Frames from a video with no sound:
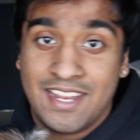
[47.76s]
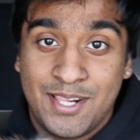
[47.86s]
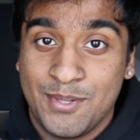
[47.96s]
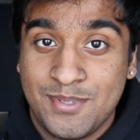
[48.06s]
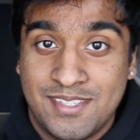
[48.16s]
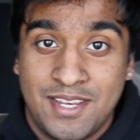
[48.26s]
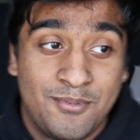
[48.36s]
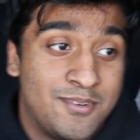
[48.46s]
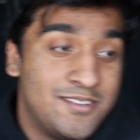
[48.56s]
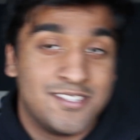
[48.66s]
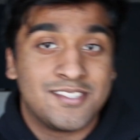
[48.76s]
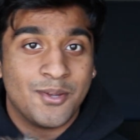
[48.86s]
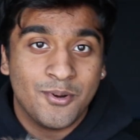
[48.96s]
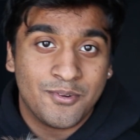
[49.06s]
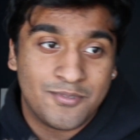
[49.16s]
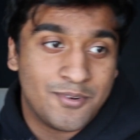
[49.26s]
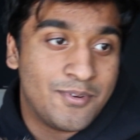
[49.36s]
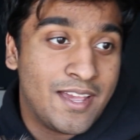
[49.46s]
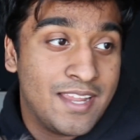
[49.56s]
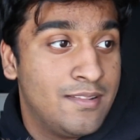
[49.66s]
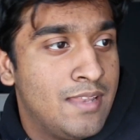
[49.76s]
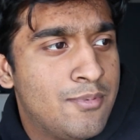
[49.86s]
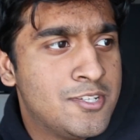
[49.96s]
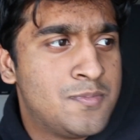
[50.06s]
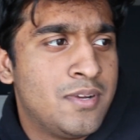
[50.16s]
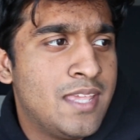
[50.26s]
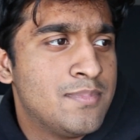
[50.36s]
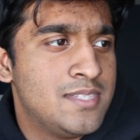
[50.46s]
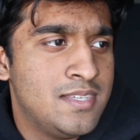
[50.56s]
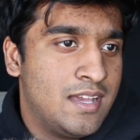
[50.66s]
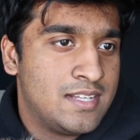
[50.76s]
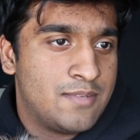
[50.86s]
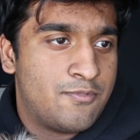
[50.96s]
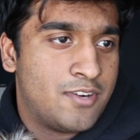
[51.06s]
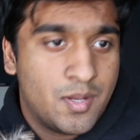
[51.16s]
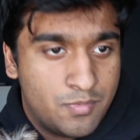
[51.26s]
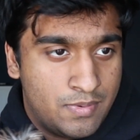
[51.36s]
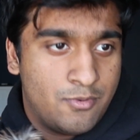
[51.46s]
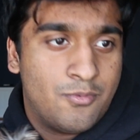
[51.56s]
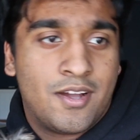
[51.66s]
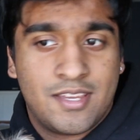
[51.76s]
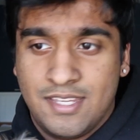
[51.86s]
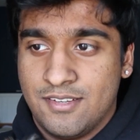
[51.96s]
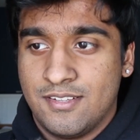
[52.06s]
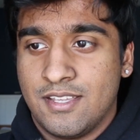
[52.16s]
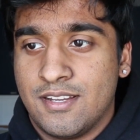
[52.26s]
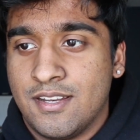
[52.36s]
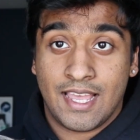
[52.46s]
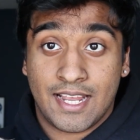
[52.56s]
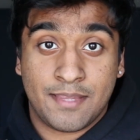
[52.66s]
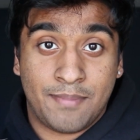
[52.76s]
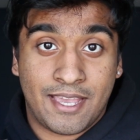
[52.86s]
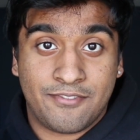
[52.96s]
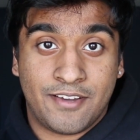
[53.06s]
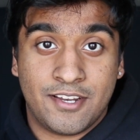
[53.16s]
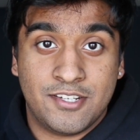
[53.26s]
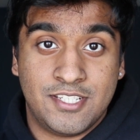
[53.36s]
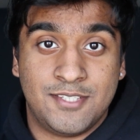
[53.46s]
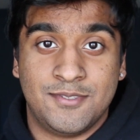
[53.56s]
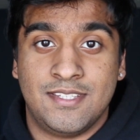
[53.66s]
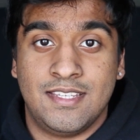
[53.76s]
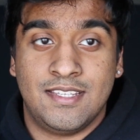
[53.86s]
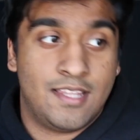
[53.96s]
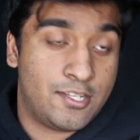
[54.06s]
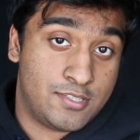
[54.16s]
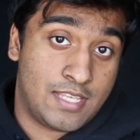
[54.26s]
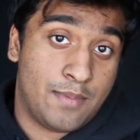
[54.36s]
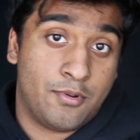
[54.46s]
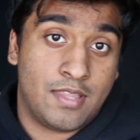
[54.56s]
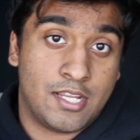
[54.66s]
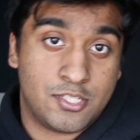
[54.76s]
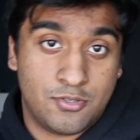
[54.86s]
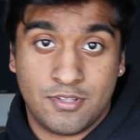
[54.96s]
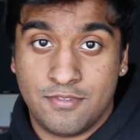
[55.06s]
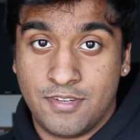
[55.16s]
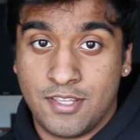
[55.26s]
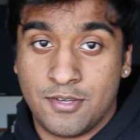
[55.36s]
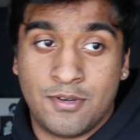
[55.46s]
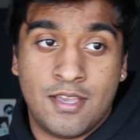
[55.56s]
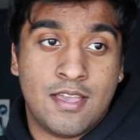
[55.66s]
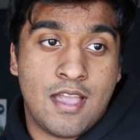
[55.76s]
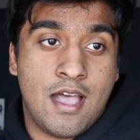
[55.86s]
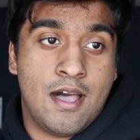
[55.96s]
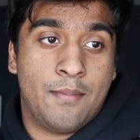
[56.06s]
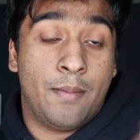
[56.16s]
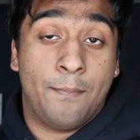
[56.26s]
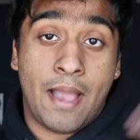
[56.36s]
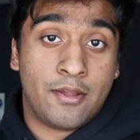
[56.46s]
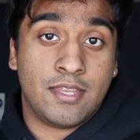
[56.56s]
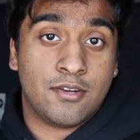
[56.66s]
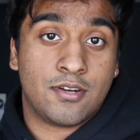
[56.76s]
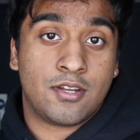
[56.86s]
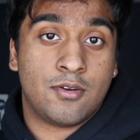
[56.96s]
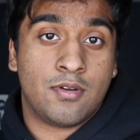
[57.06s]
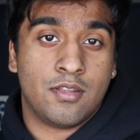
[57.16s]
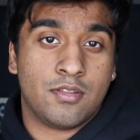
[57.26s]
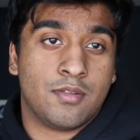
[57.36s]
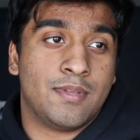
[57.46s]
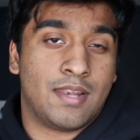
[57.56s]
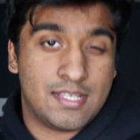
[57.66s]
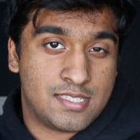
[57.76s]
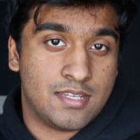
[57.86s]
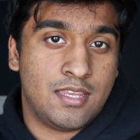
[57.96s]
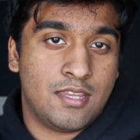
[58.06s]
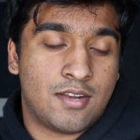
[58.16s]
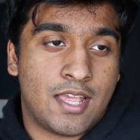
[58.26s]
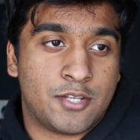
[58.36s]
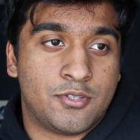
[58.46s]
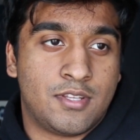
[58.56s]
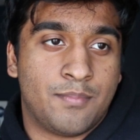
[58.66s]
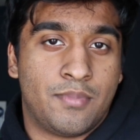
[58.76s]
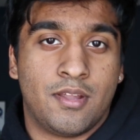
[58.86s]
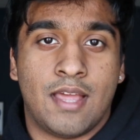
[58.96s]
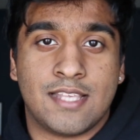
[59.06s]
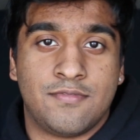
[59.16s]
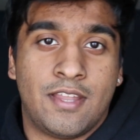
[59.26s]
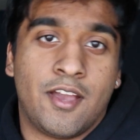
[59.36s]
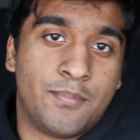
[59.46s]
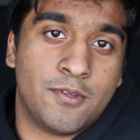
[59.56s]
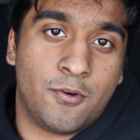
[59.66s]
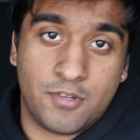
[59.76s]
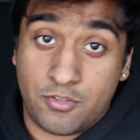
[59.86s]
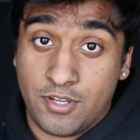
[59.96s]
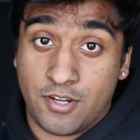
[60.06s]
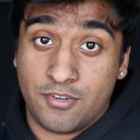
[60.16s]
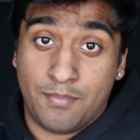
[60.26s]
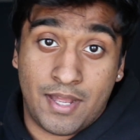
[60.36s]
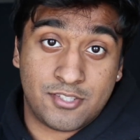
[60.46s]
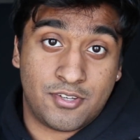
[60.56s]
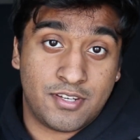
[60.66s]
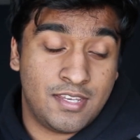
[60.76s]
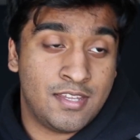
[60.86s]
getting close to anyone, just going for a ride. The neighborhood's pretty empty, except for a couple people walking here and there. I got the Backfire G2T, the electric skateboard that I showed in the video, about a year ago, a little bit less than a year actually, but as of now I put over 300 miles on it.